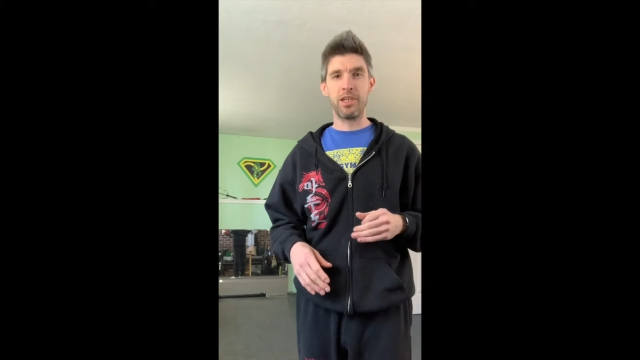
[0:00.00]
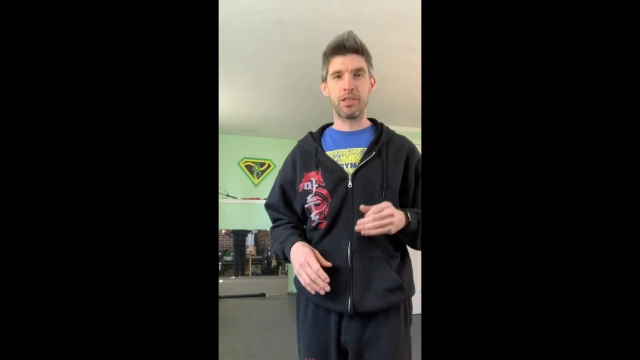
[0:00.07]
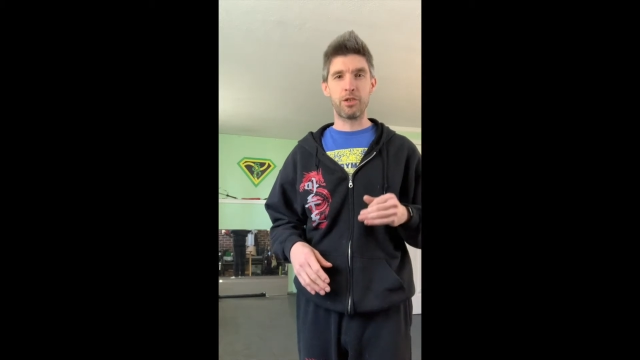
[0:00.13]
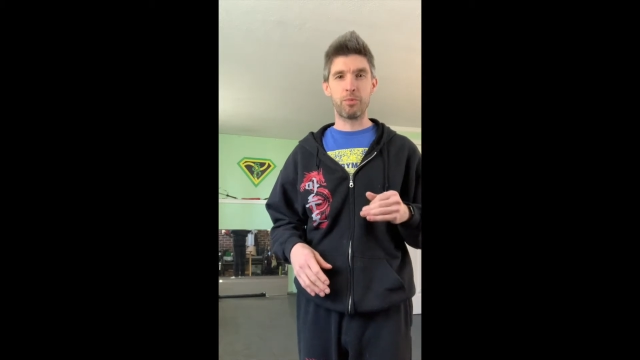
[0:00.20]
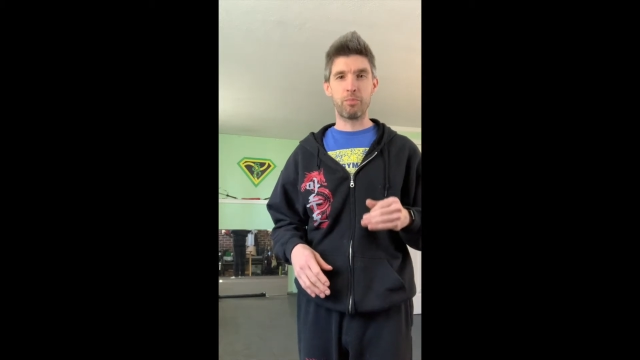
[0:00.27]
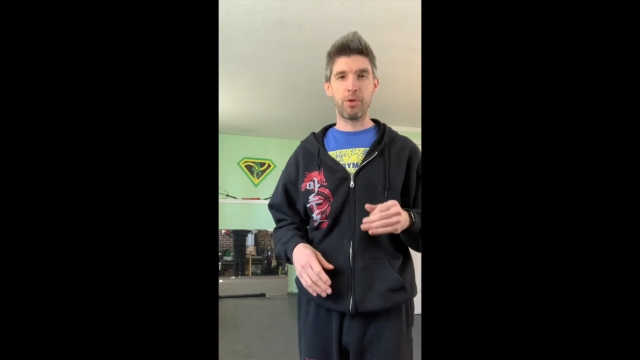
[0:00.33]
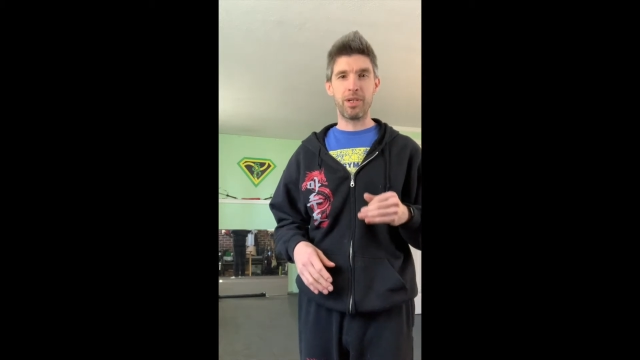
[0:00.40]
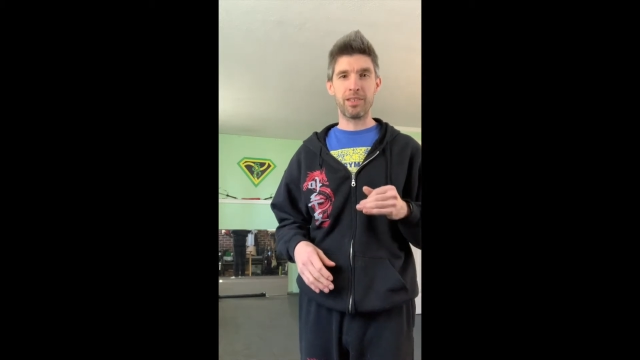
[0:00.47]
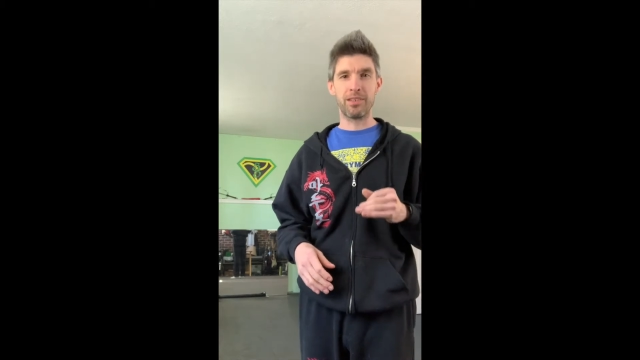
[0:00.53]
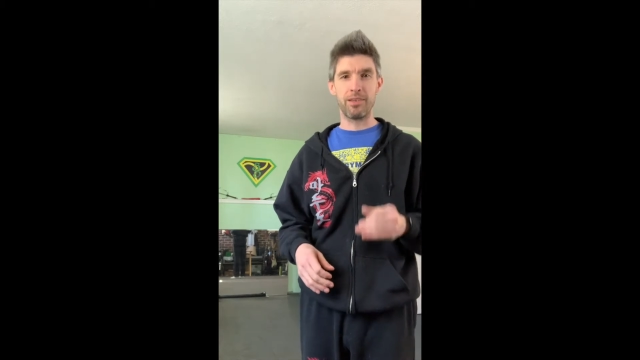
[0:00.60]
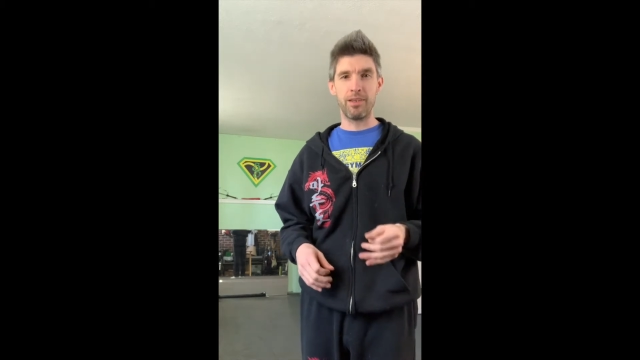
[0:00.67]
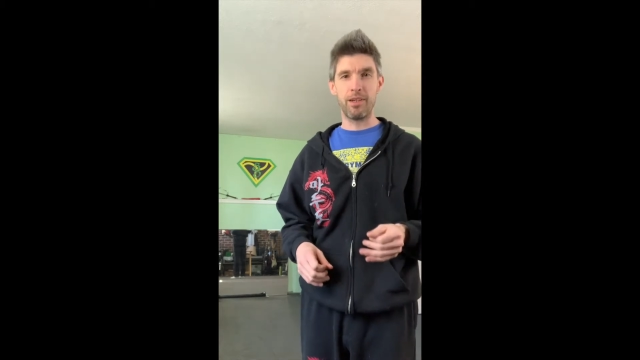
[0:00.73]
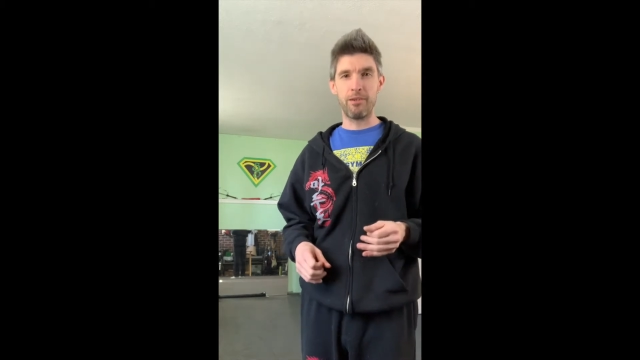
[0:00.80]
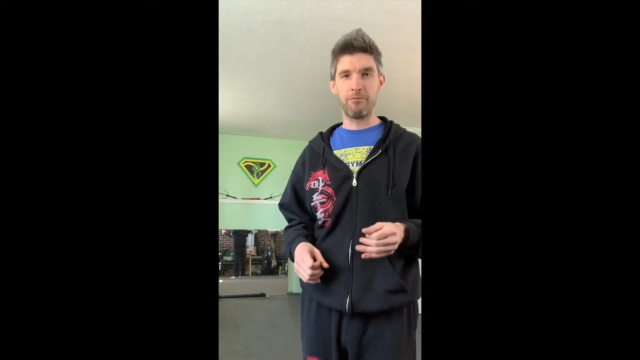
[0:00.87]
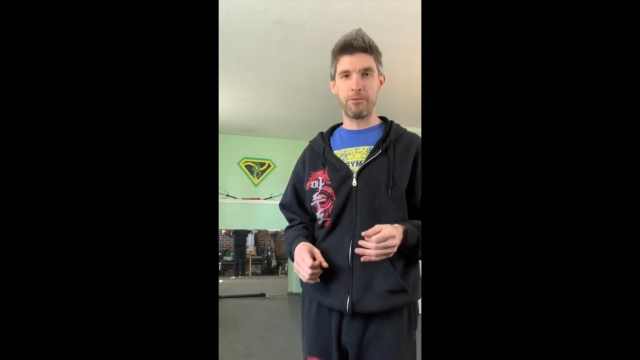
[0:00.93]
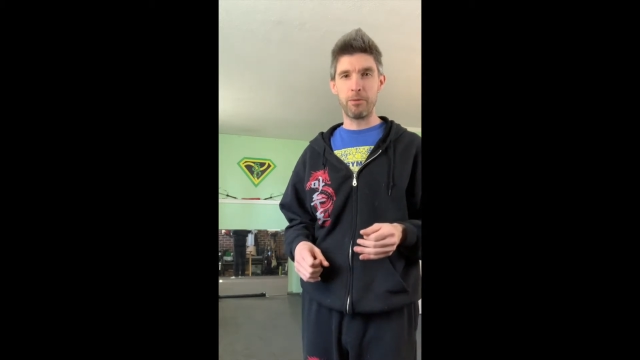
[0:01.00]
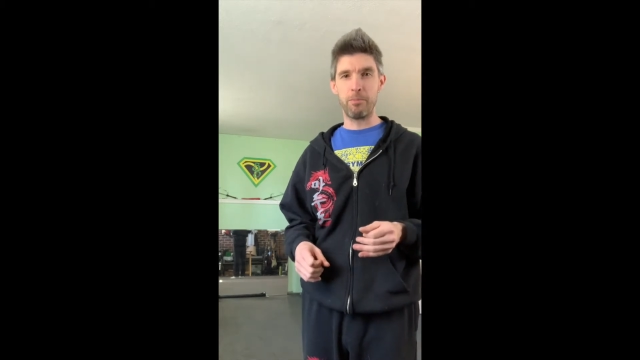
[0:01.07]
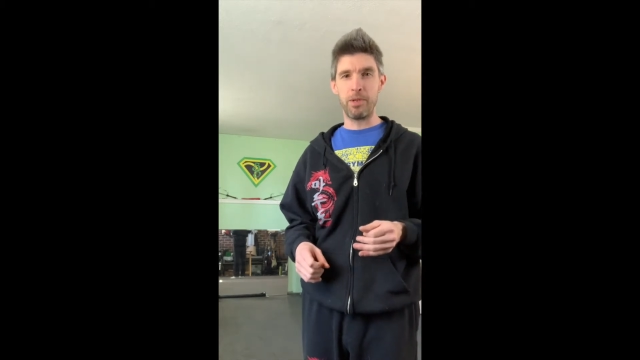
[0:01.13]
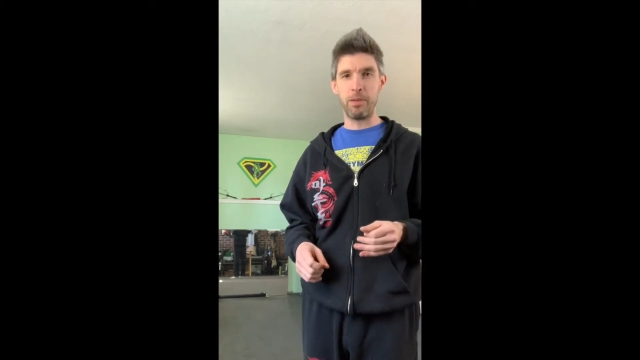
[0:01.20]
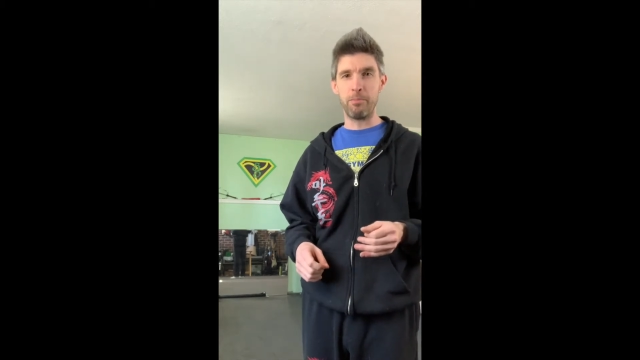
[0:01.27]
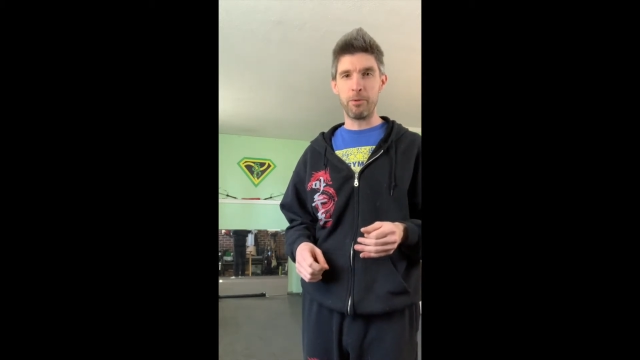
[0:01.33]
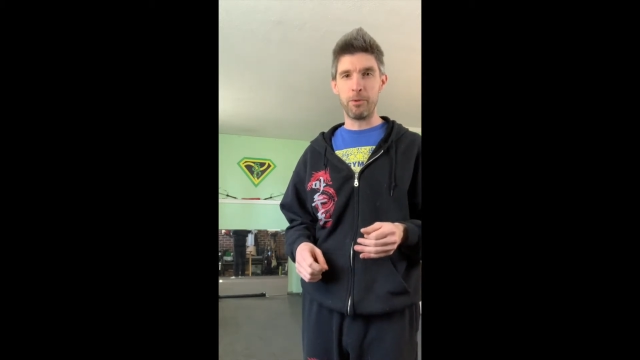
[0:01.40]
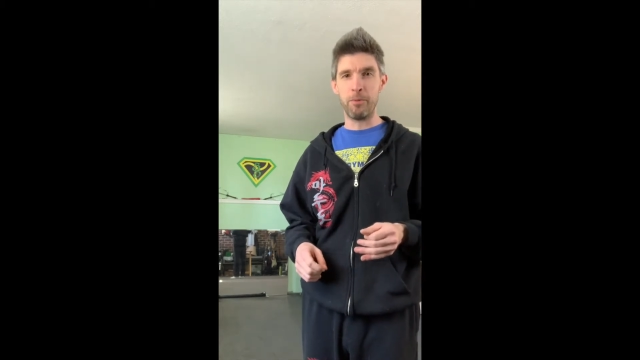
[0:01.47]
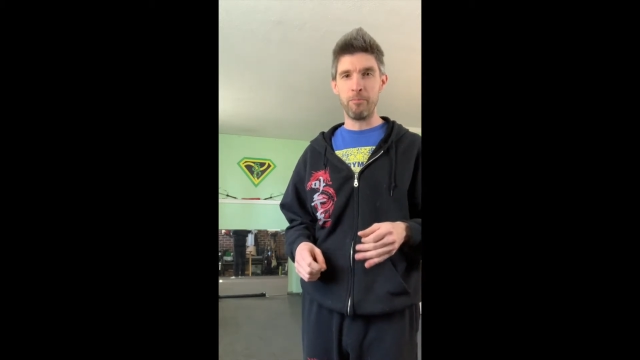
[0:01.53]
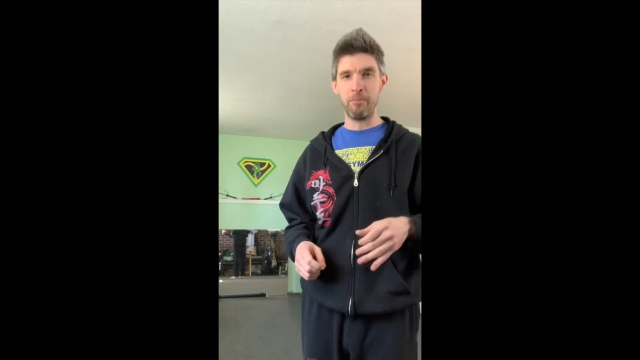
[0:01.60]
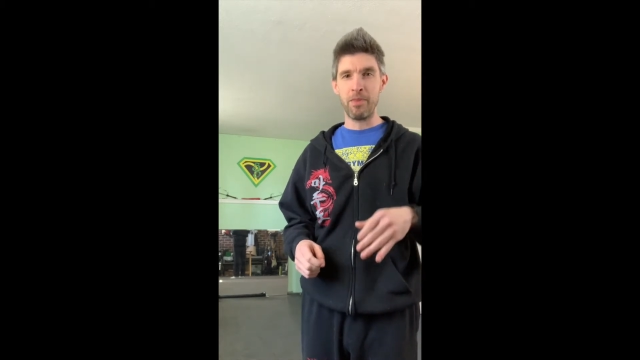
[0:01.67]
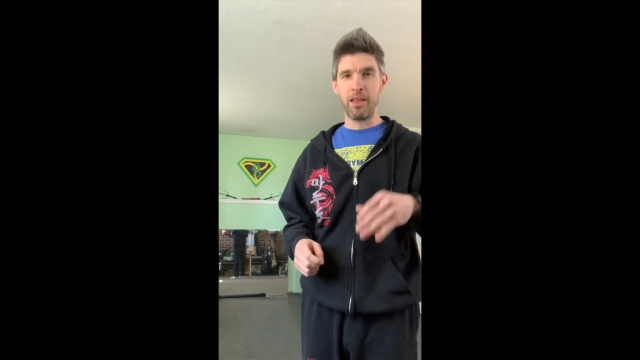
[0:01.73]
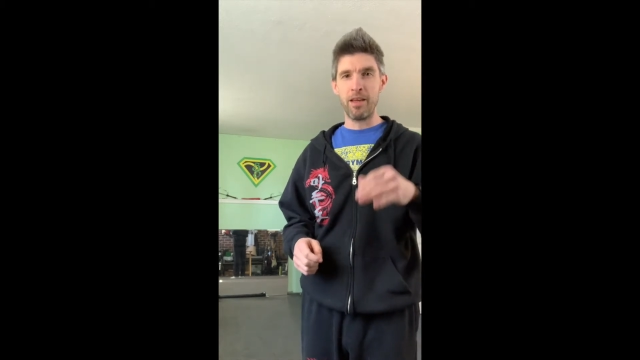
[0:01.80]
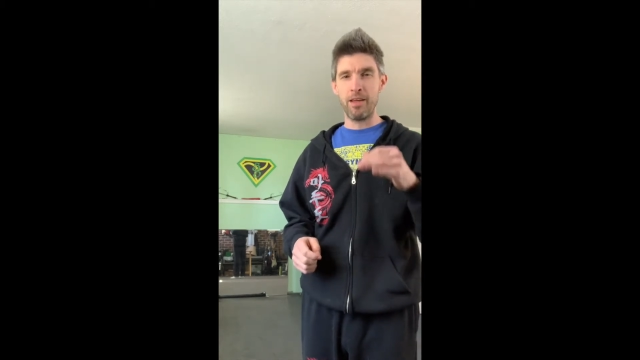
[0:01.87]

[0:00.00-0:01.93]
express love to people